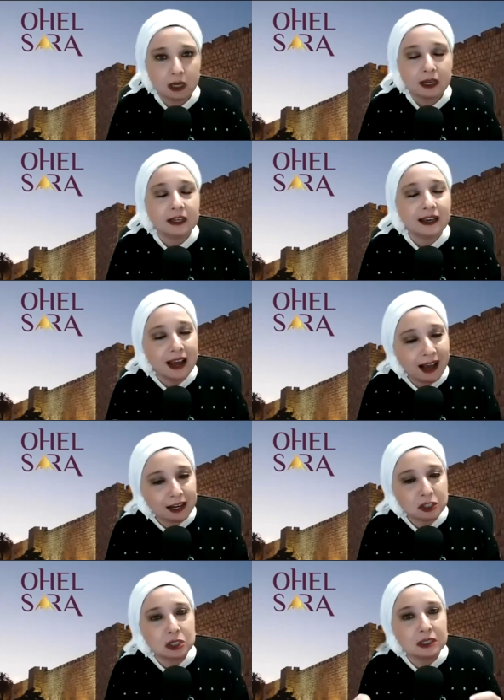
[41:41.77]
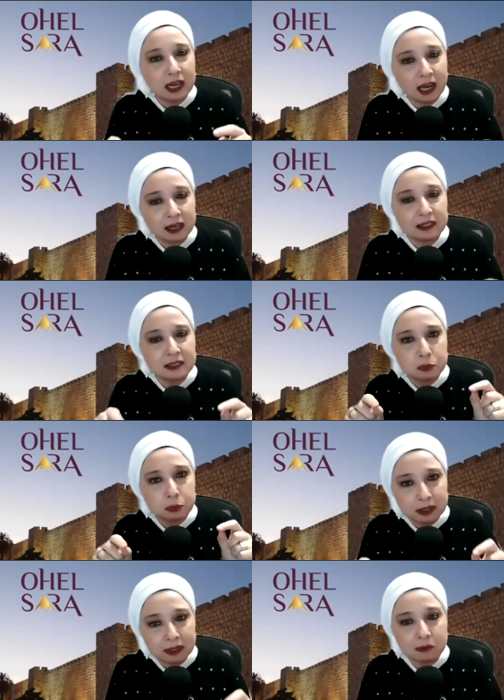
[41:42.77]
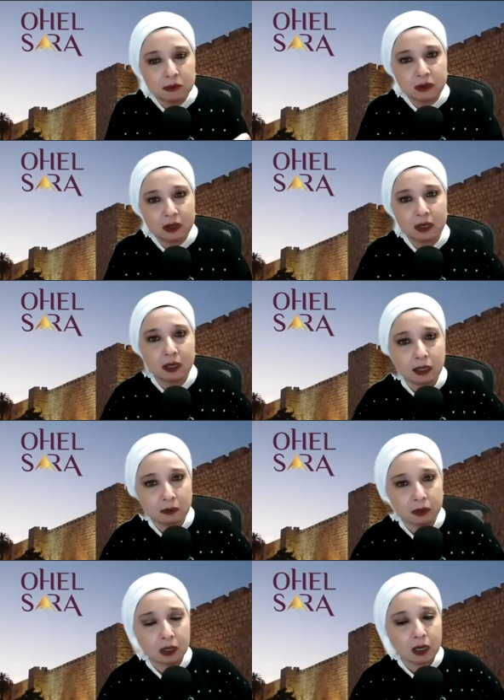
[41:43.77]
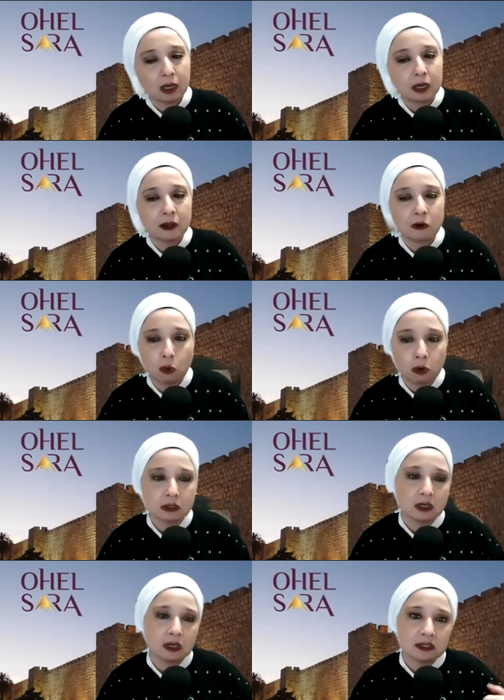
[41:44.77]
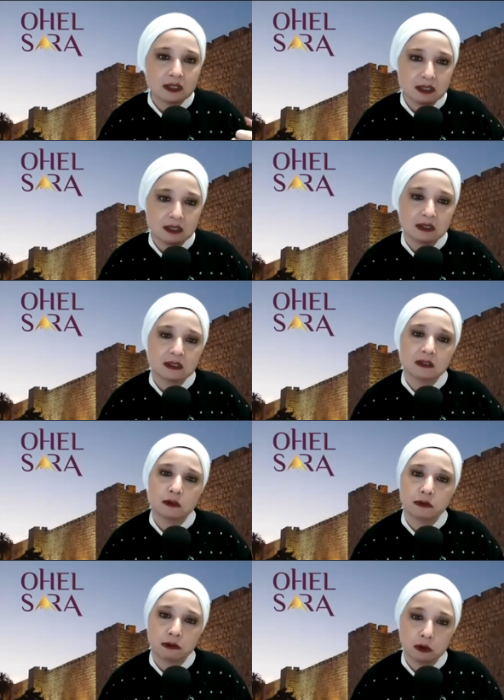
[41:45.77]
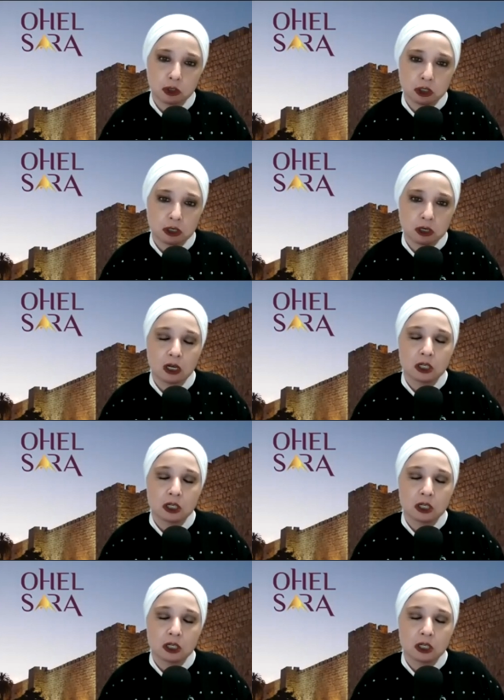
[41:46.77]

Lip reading: He actually added his Parakim of Tehillim in order to assist us in the future,